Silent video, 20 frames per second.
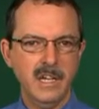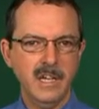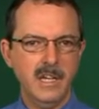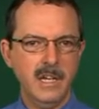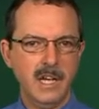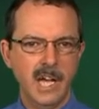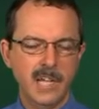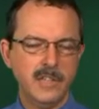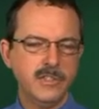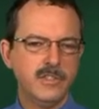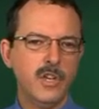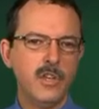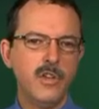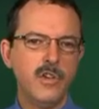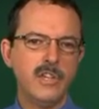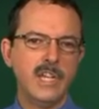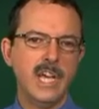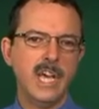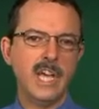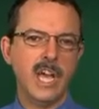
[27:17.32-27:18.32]
Not so you
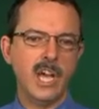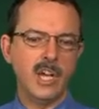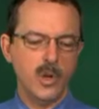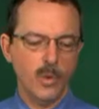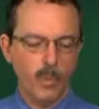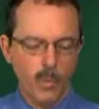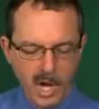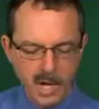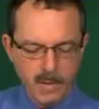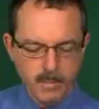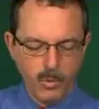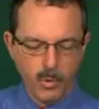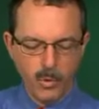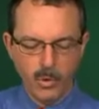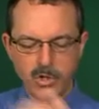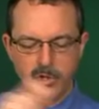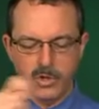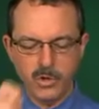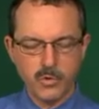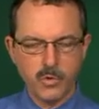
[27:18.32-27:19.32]
take out your
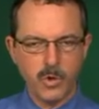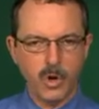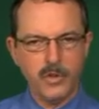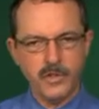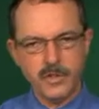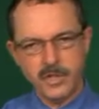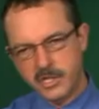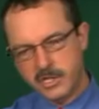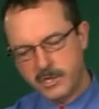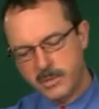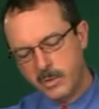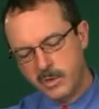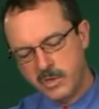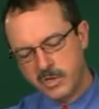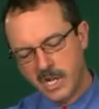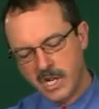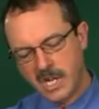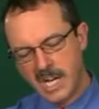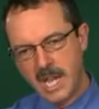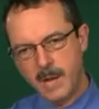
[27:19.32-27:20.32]
whiteboard, you draw the
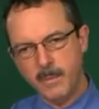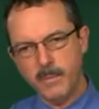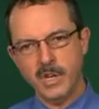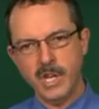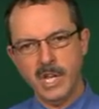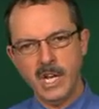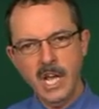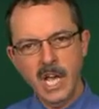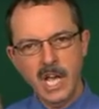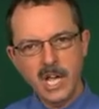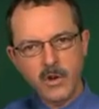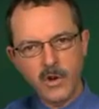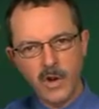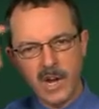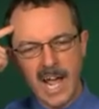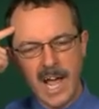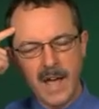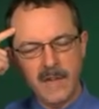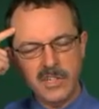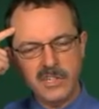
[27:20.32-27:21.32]
distribution and label it. You ought
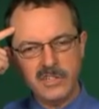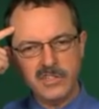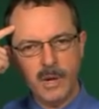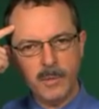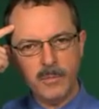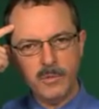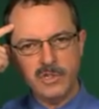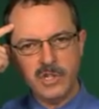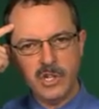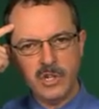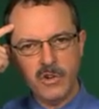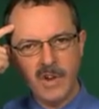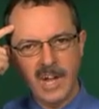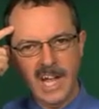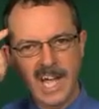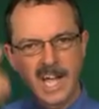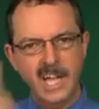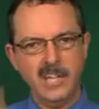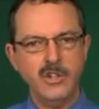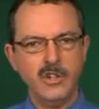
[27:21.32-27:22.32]
to have these numbers in your
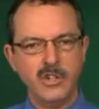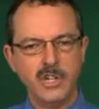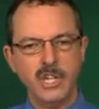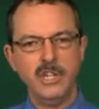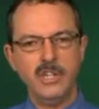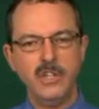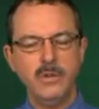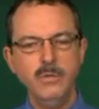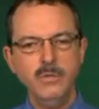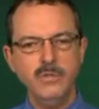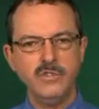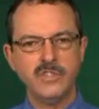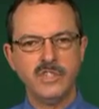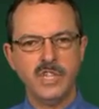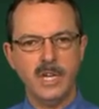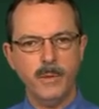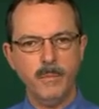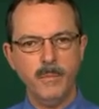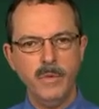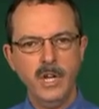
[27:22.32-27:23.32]
head, you can use
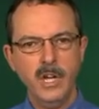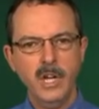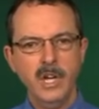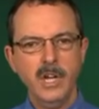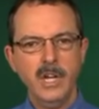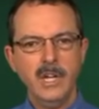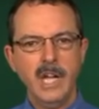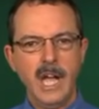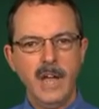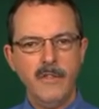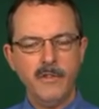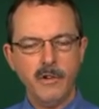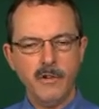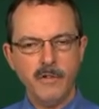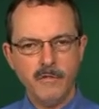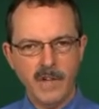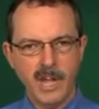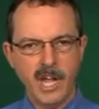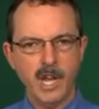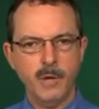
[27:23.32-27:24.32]
them, and they're
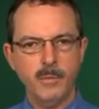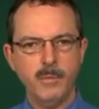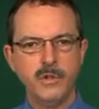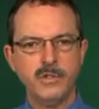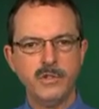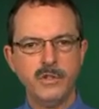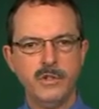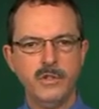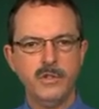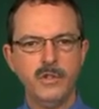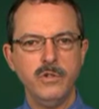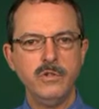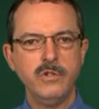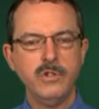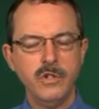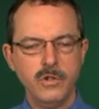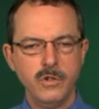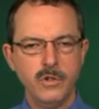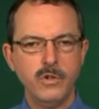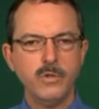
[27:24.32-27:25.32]
available to you
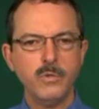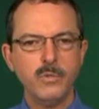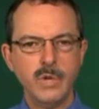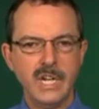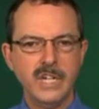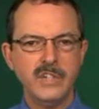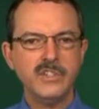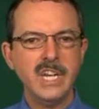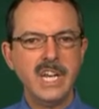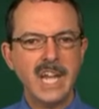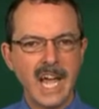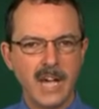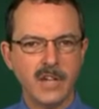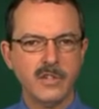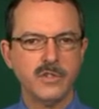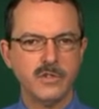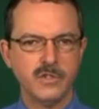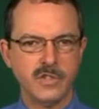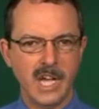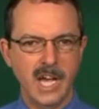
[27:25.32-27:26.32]
to do your reasoning
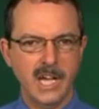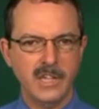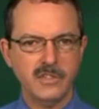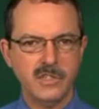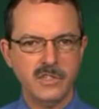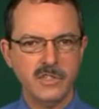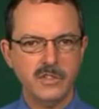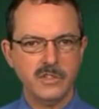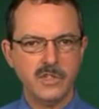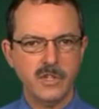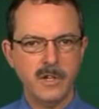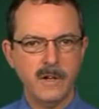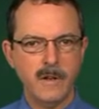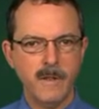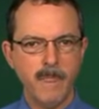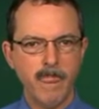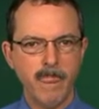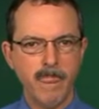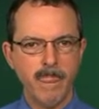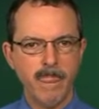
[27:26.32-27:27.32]
exercises.
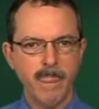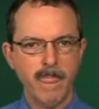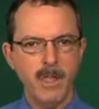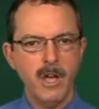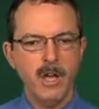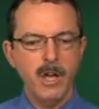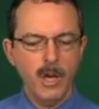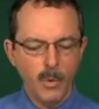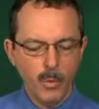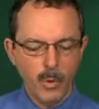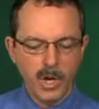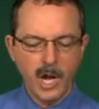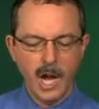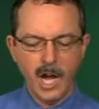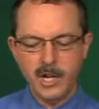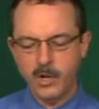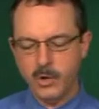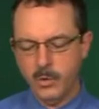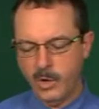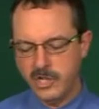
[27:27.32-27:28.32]
What
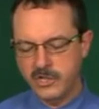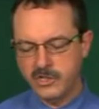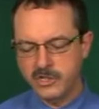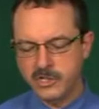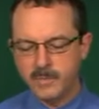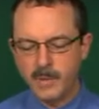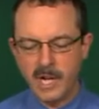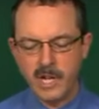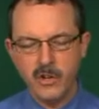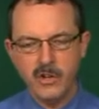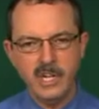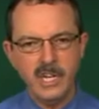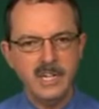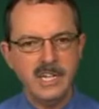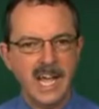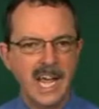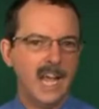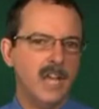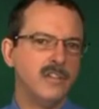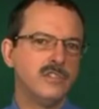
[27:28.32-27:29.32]
kind of questions might you need
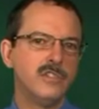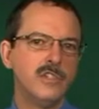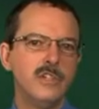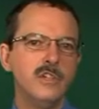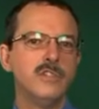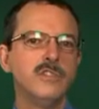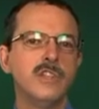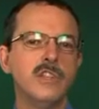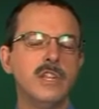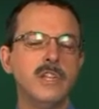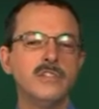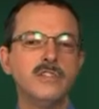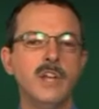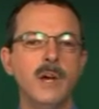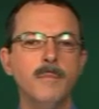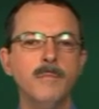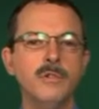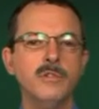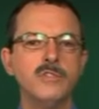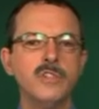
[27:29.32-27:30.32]
to answer using these
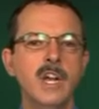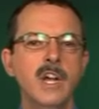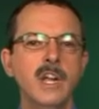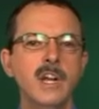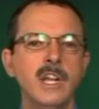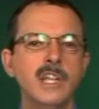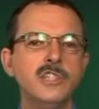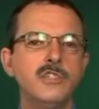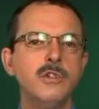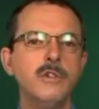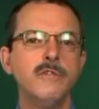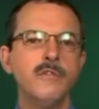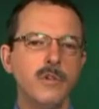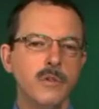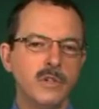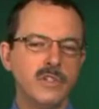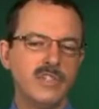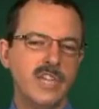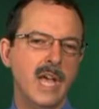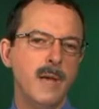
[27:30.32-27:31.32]
numbers? Let's do a
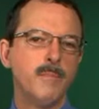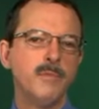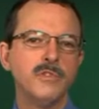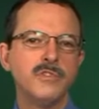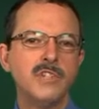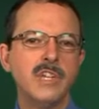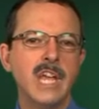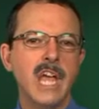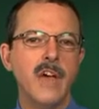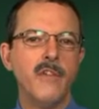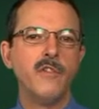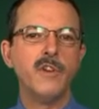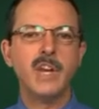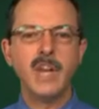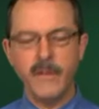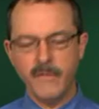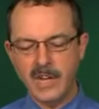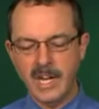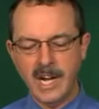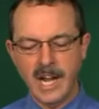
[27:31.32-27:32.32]
few examples together to
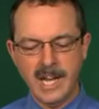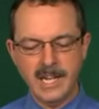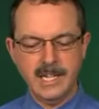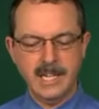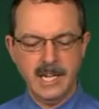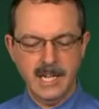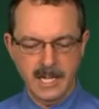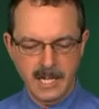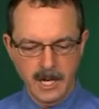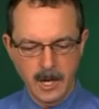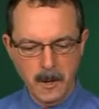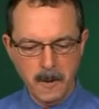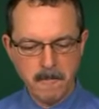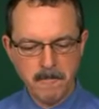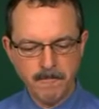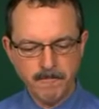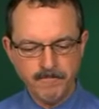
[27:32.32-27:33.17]
give you an idea here.